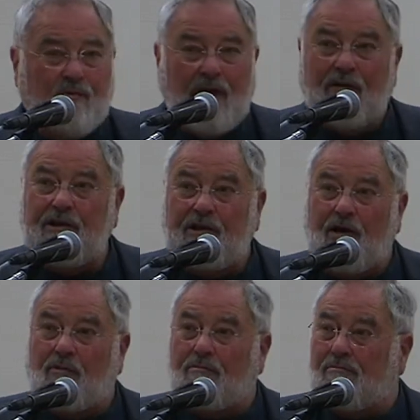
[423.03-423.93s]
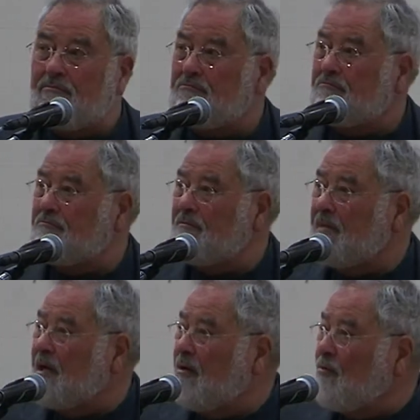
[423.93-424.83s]
Well, how do you know?
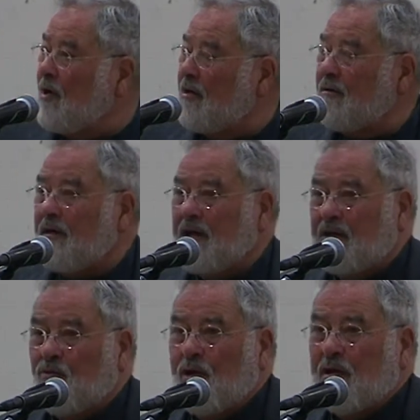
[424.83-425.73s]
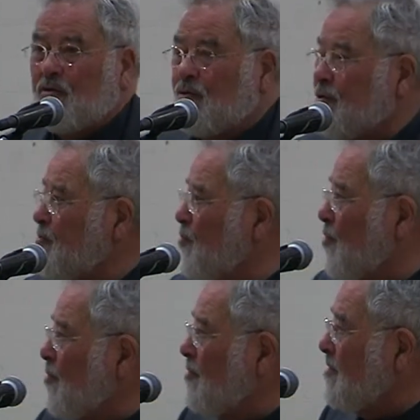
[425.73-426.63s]
Well, in a well-ordered
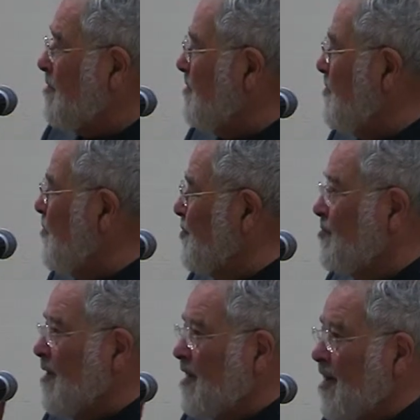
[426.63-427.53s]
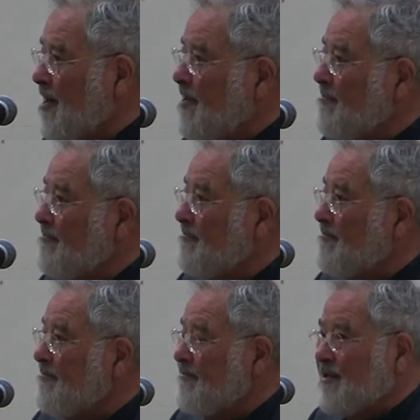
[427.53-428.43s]
world, ordered by God,
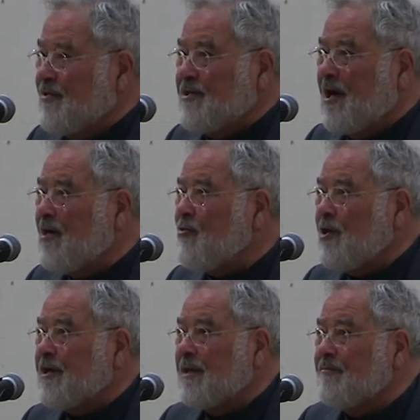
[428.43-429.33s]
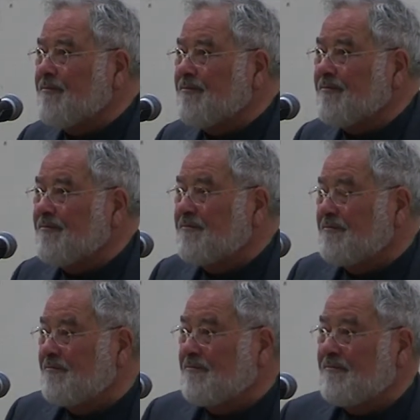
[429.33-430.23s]
there's a hierarchy.
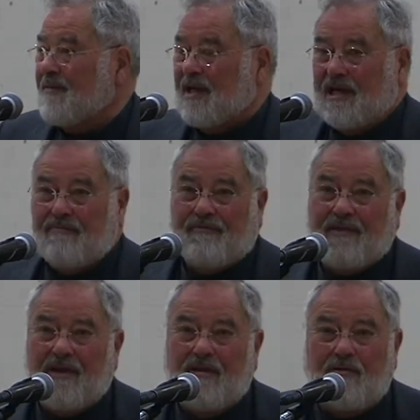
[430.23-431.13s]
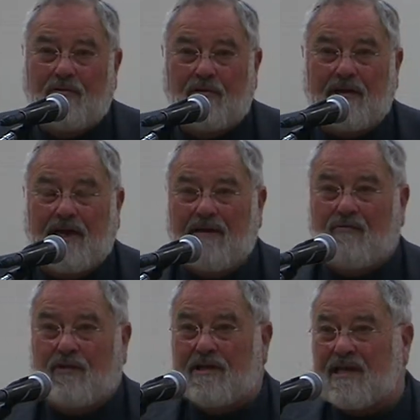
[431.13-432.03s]
Okay? You look
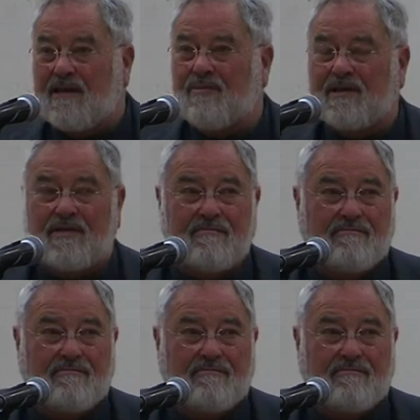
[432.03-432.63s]
at what has happened.